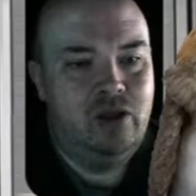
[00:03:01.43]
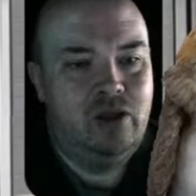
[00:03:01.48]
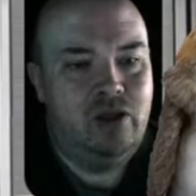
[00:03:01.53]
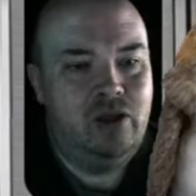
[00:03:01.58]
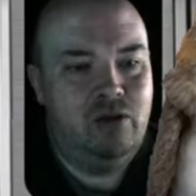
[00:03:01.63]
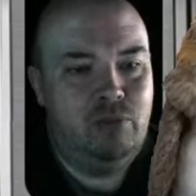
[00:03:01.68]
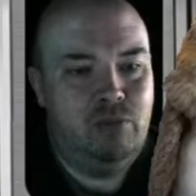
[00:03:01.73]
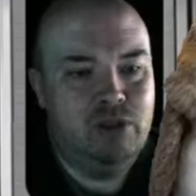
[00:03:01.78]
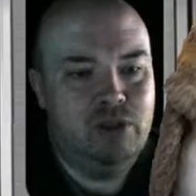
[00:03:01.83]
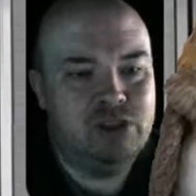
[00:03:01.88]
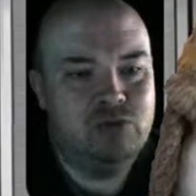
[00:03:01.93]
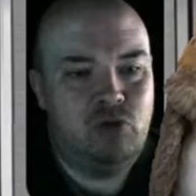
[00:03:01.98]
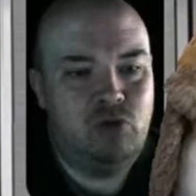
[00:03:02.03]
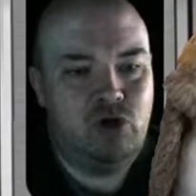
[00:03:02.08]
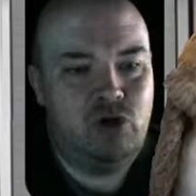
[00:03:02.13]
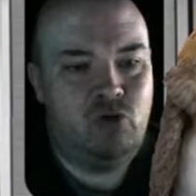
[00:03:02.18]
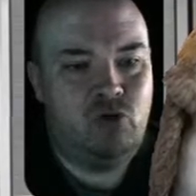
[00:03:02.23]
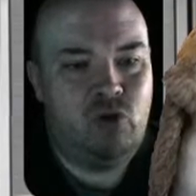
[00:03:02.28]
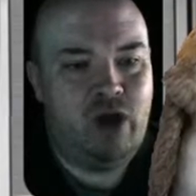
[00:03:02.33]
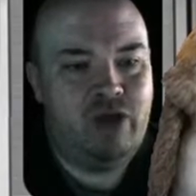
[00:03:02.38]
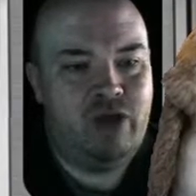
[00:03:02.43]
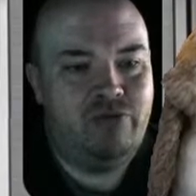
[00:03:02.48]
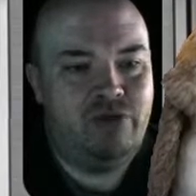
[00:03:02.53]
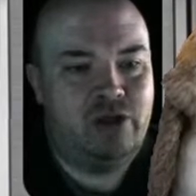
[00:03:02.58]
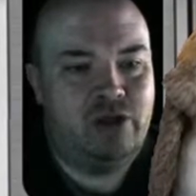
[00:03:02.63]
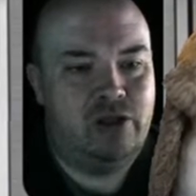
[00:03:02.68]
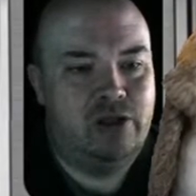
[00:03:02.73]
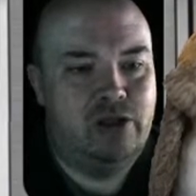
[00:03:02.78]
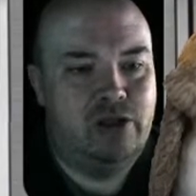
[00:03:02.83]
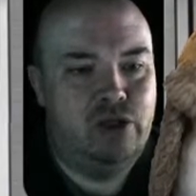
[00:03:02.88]
much more
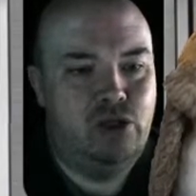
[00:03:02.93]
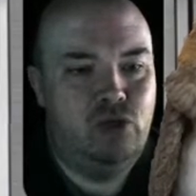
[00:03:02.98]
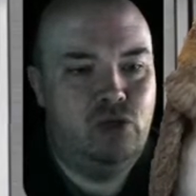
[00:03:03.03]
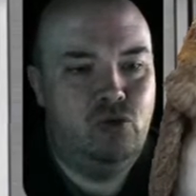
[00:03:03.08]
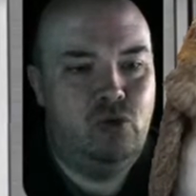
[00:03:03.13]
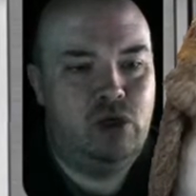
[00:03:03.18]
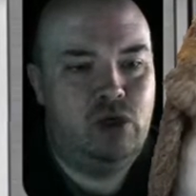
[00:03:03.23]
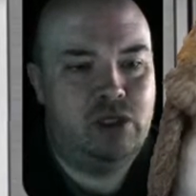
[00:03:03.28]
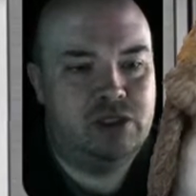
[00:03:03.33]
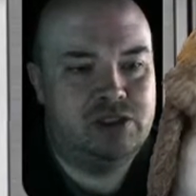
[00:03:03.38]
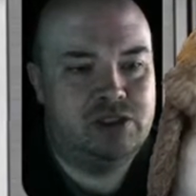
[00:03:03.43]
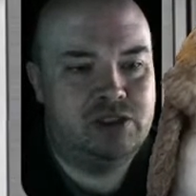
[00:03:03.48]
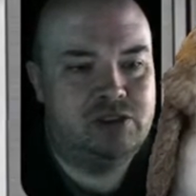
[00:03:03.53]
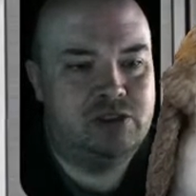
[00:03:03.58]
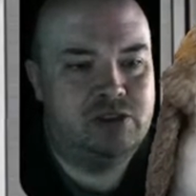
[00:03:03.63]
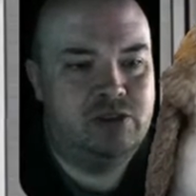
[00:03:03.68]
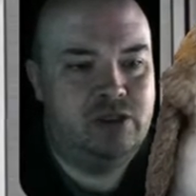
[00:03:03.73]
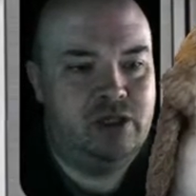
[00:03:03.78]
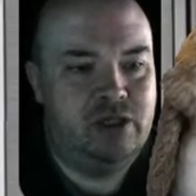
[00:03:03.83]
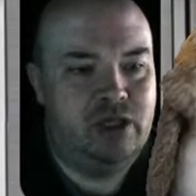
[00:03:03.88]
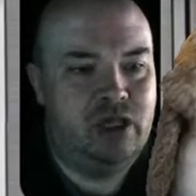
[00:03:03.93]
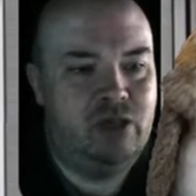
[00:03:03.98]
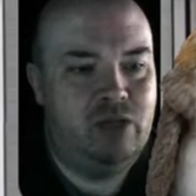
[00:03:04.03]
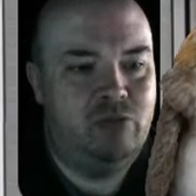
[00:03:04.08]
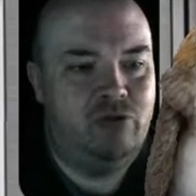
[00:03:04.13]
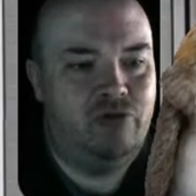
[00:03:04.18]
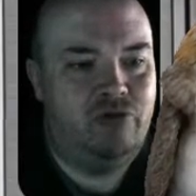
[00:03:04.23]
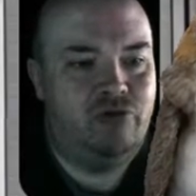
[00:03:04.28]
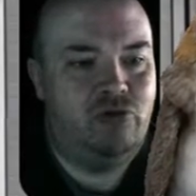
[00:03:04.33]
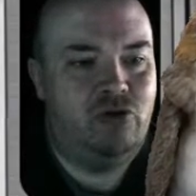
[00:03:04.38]
graphically nuanced game
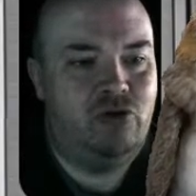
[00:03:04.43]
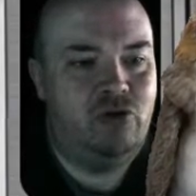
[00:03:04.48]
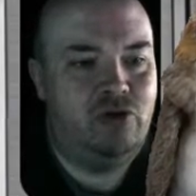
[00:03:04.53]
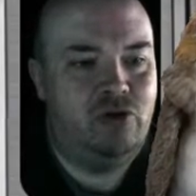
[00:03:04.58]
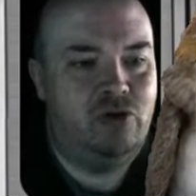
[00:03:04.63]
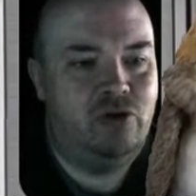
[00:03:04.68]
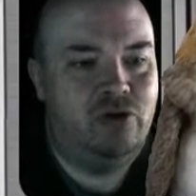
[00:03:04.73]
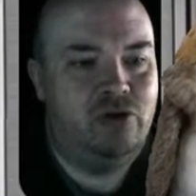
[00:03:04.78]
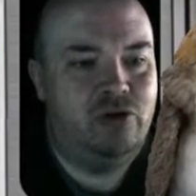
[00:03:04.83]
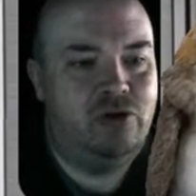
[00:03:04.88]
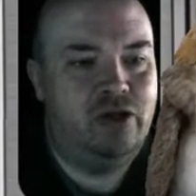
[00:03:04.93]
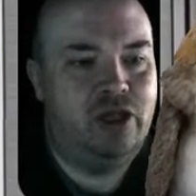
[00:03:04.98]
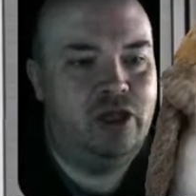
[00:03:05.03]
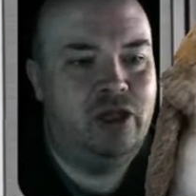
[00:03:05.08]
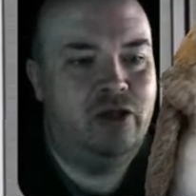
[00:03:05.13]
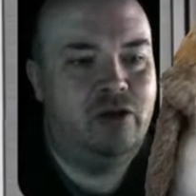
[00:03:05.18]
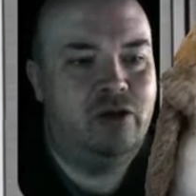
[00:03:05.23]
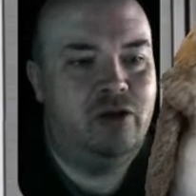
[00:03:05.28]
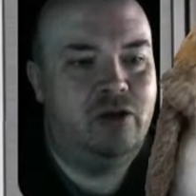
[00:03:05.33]
of Frogger than